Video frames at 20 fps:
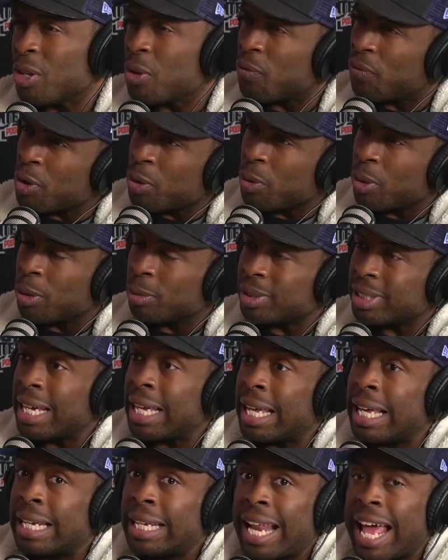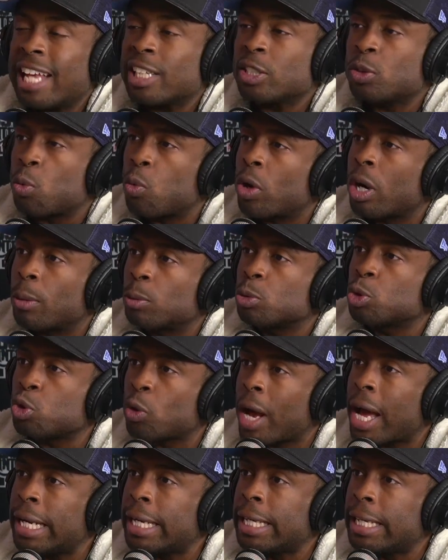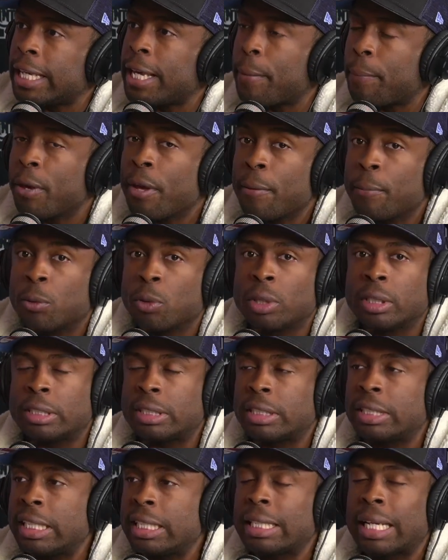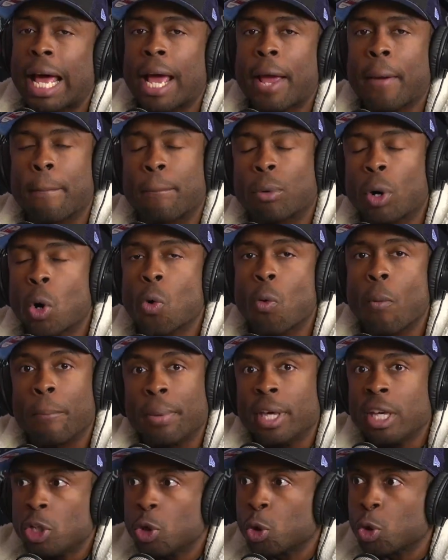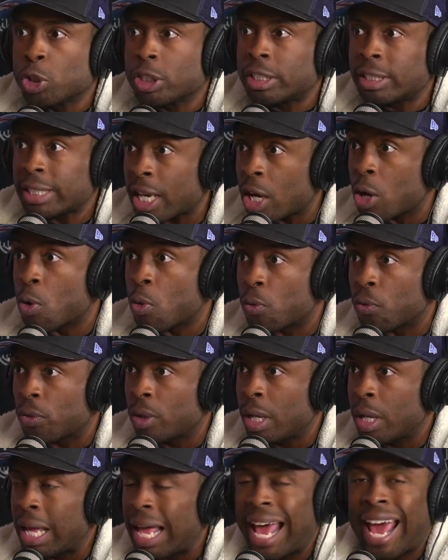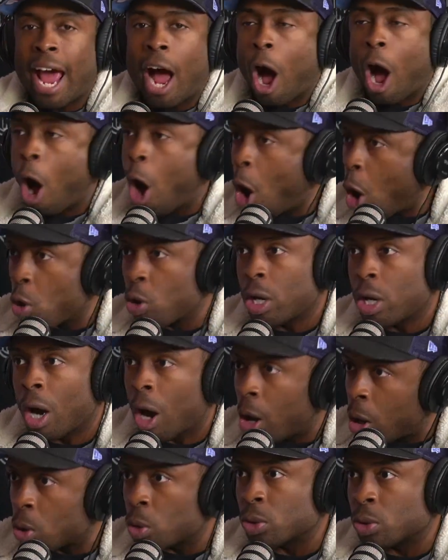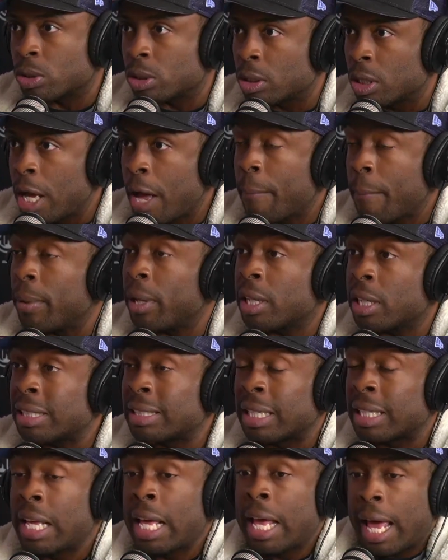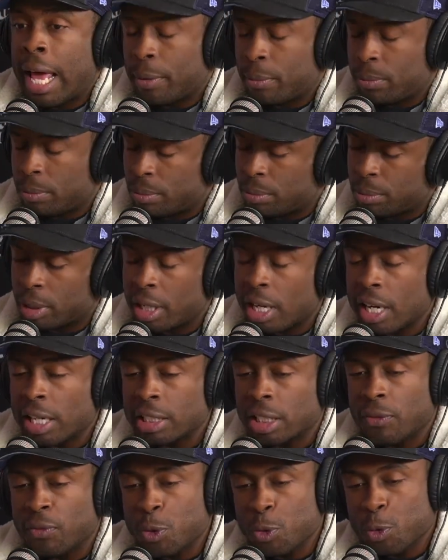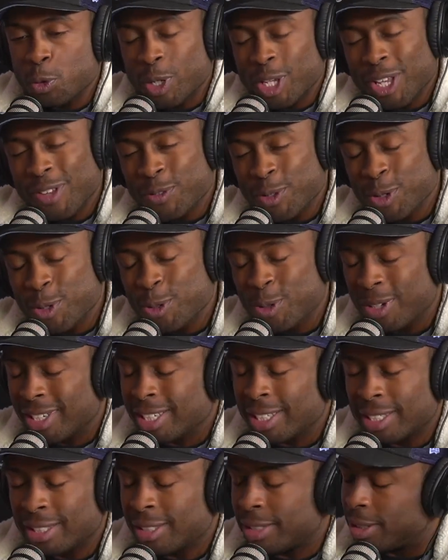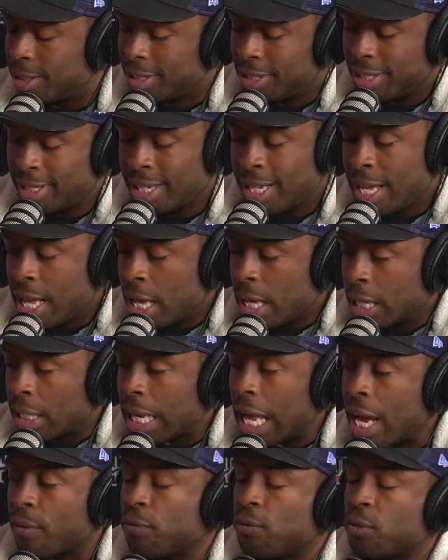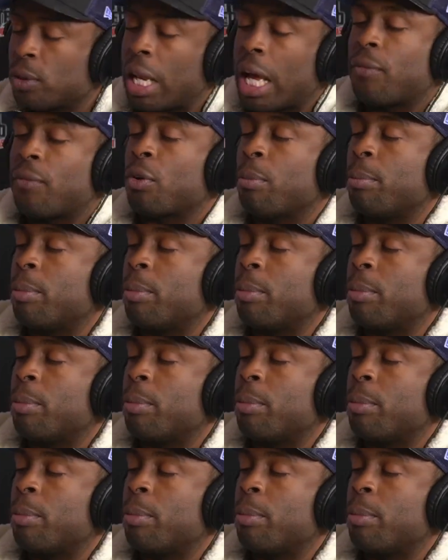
You feel what I'm saying? And that's what I'm trying to get people to see. Like, bro, be yourself at all costs. Because if you like for me,